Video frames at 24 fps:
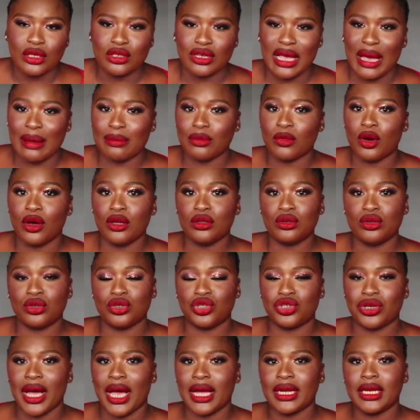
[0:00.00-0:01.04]
So I'm going
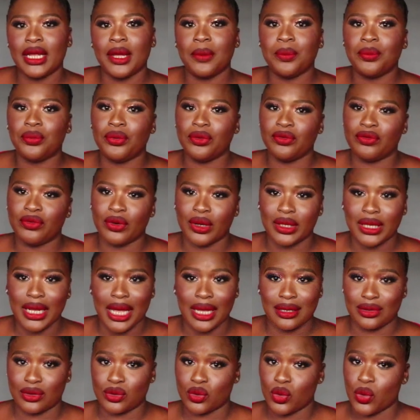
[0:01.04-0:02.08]
to try and improve on
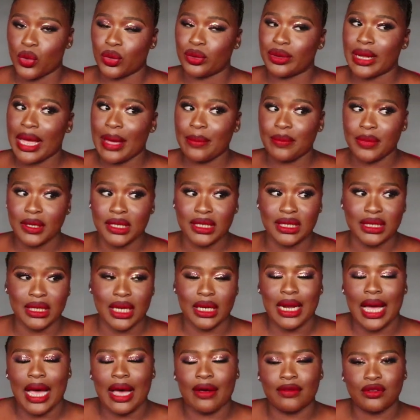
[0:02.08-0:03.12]
that. So that being
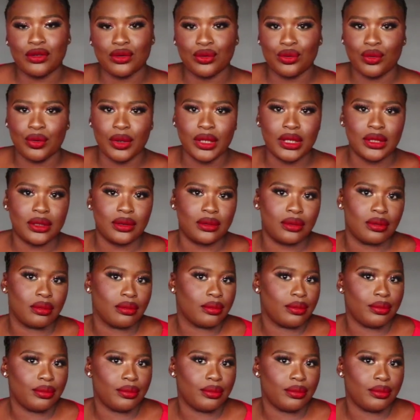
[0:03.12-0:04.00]
said, I have to quit